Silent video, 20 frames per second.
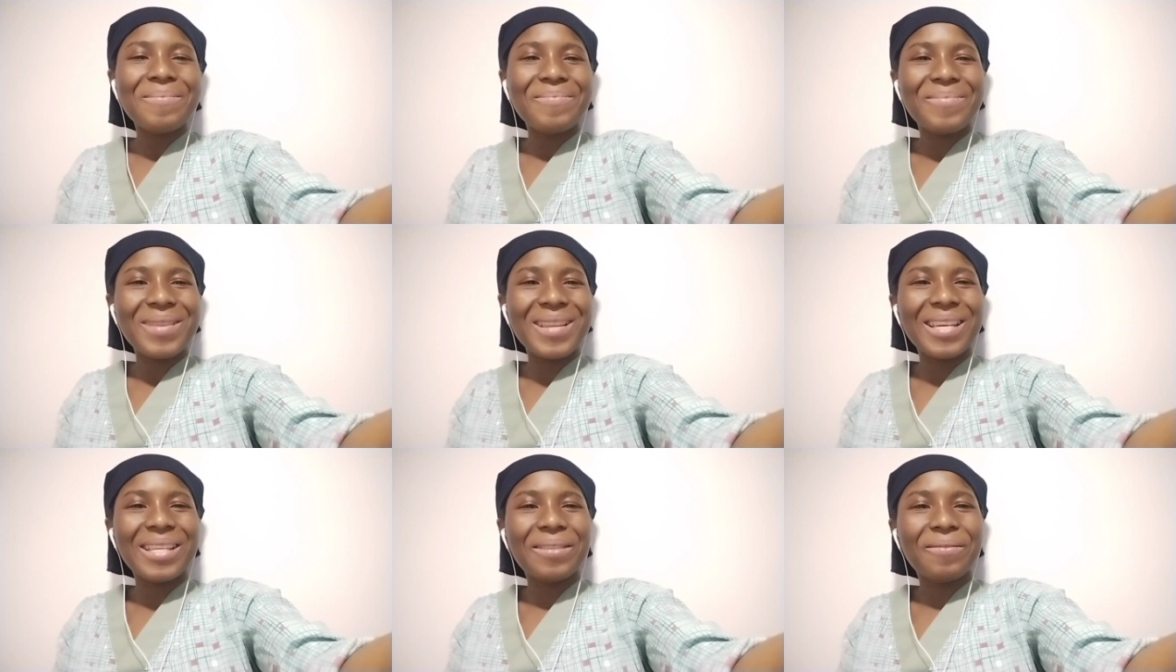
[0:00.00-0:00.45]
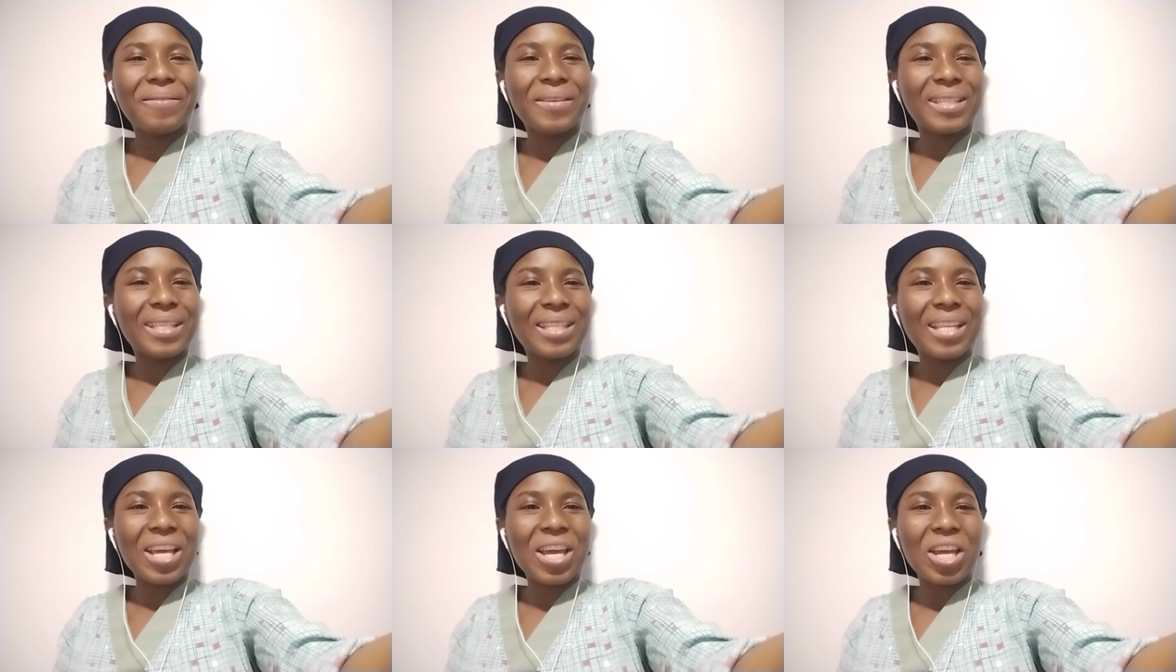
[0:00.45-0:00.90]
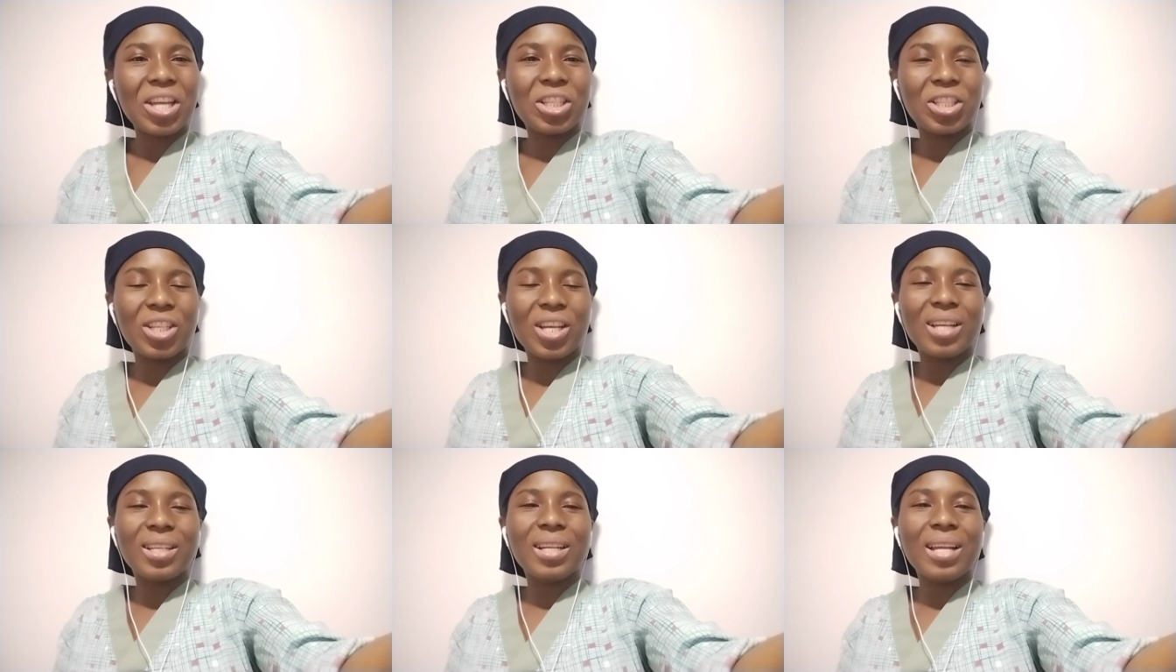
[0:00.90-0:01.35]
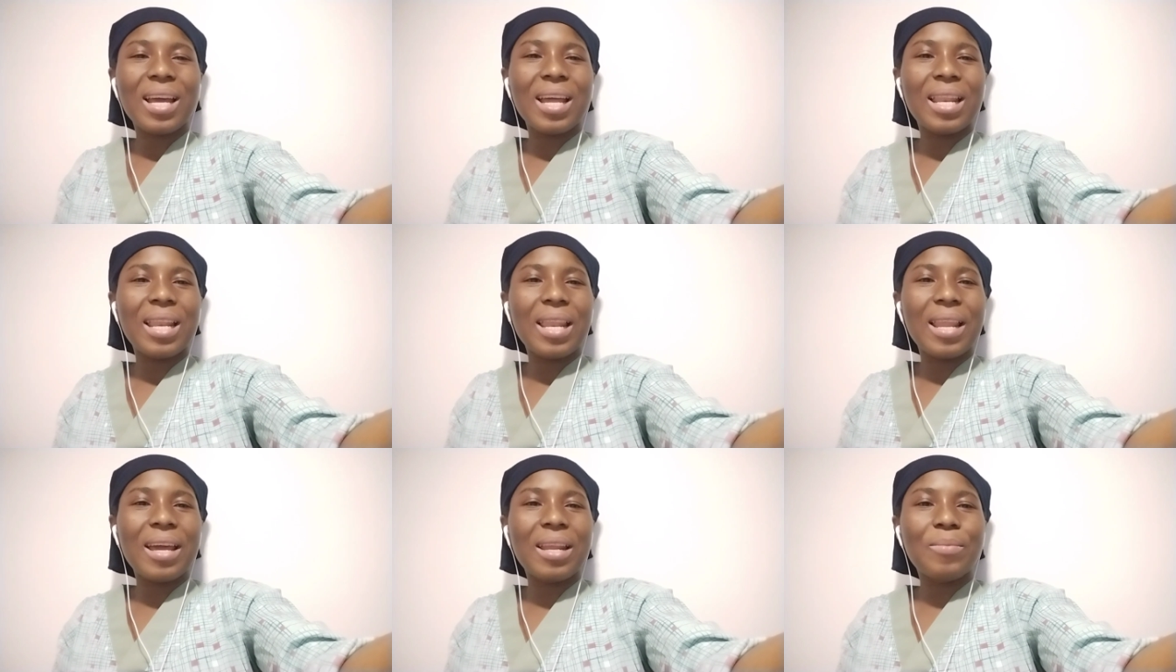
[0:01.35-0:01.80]
please visit her channel
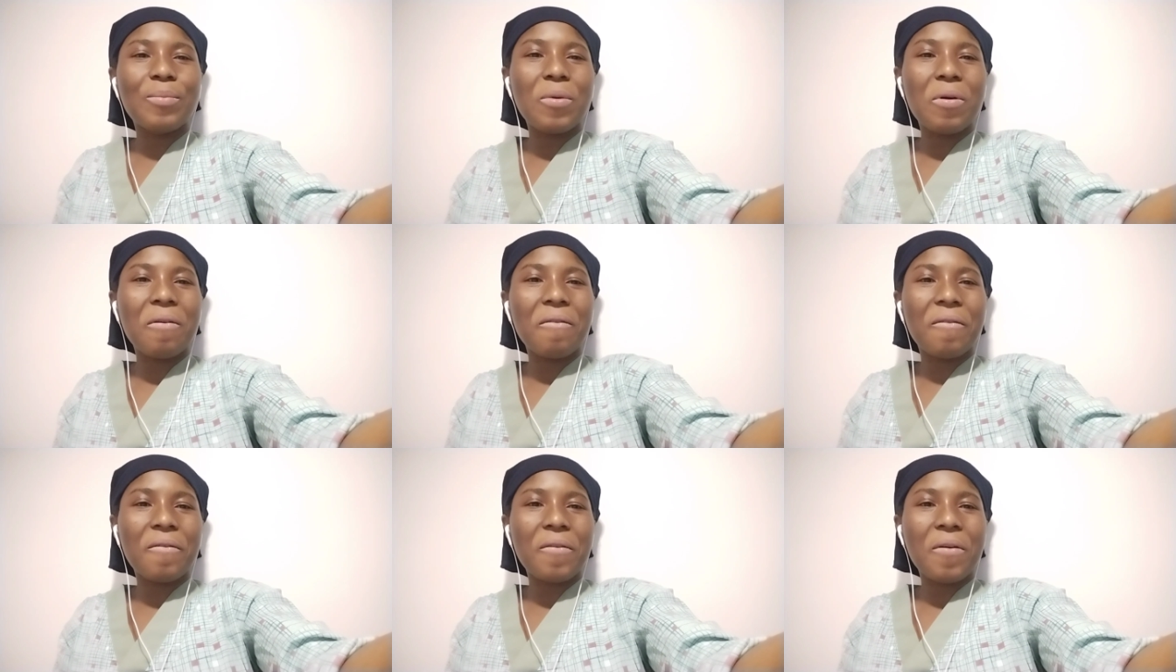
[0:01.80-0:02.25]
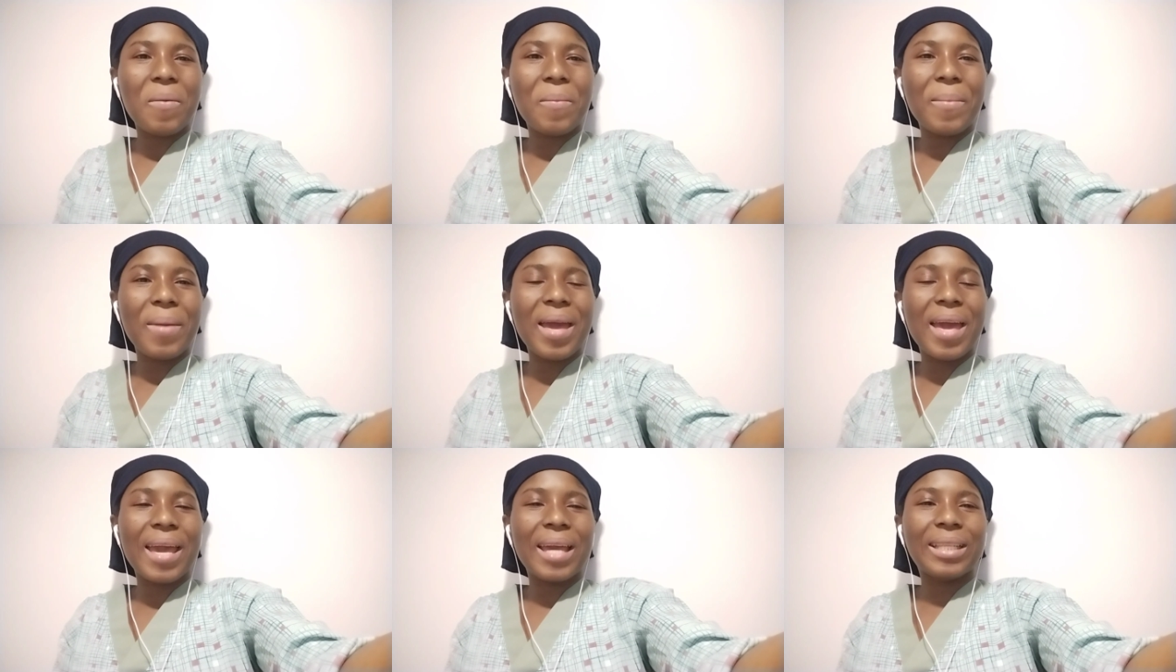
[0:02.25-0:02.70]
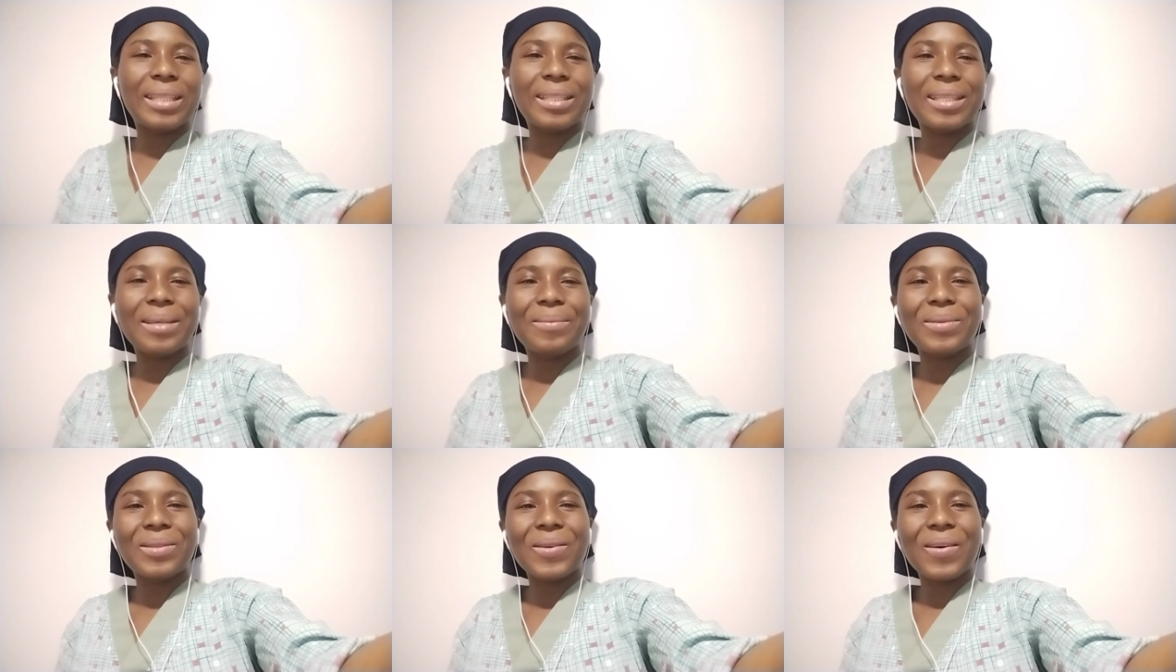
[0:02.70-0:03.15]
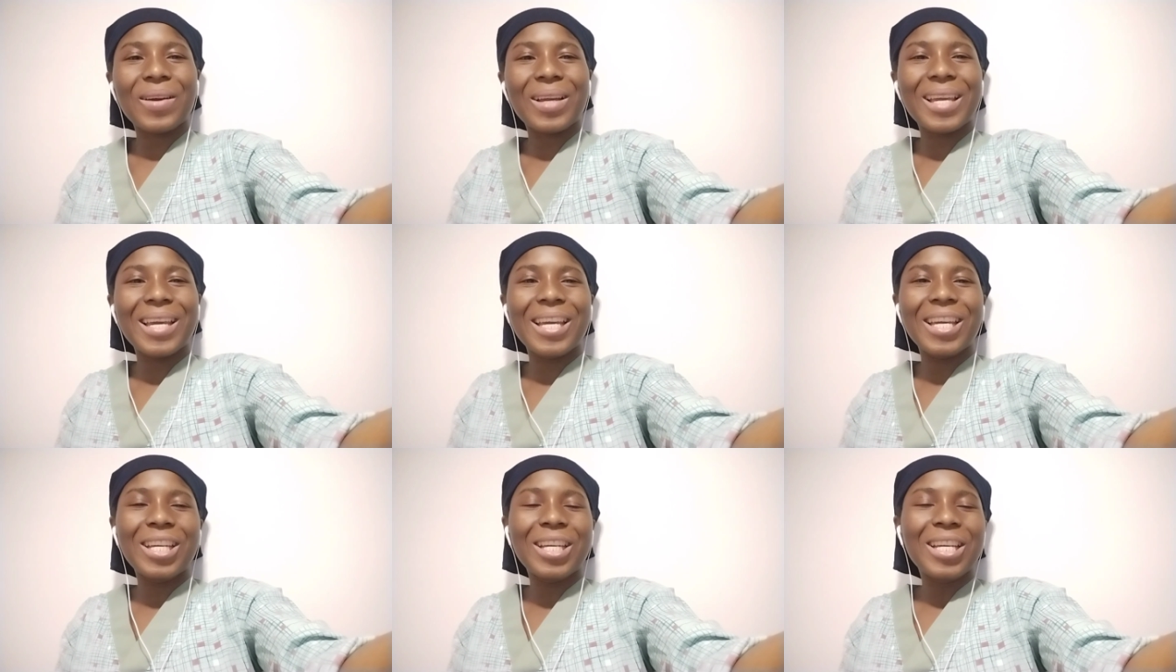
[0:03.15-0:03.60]
and learn more from her tips
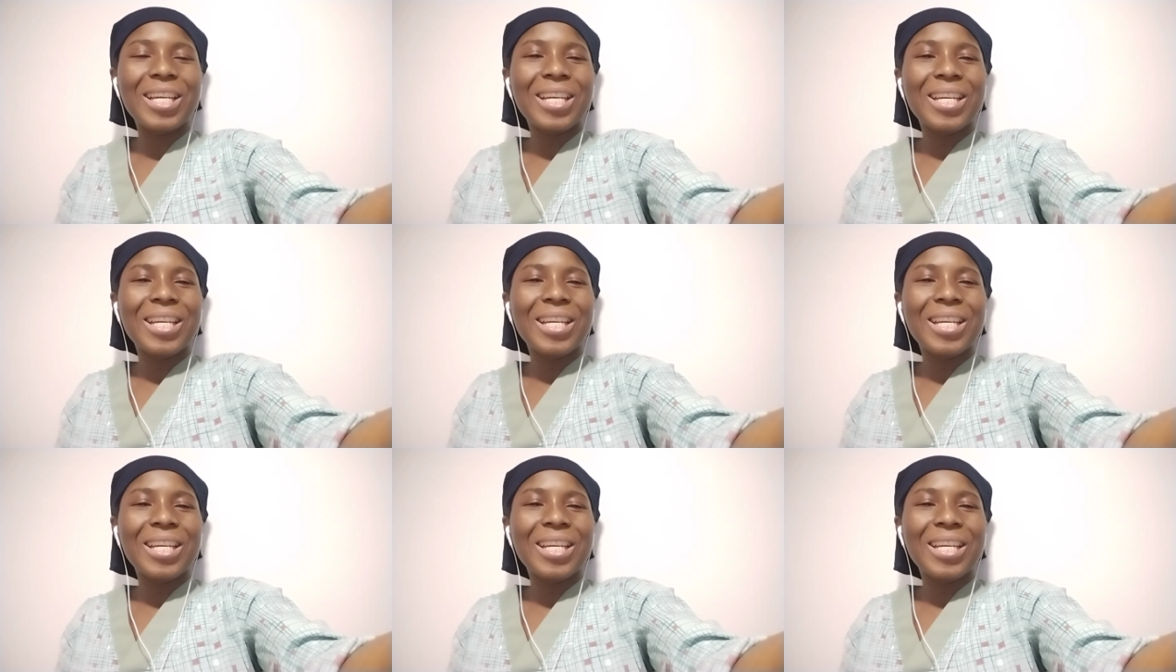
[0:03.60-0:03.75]
okay